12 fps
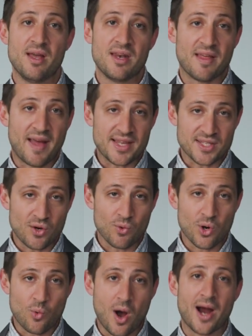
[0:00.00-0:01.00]
Now that's going to
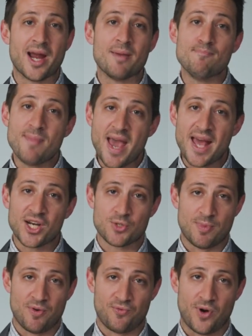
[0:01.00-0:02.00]
require a
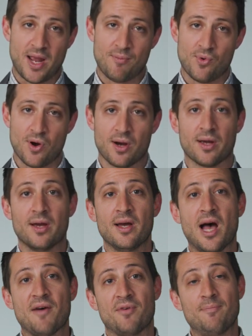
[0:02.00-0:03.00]
management framework
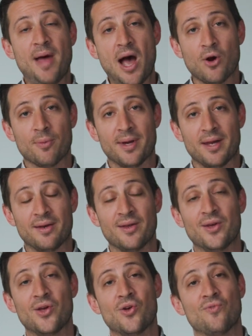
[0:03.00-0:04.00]
of empowerment
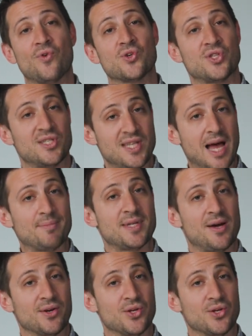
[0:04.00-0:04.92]
versus top-down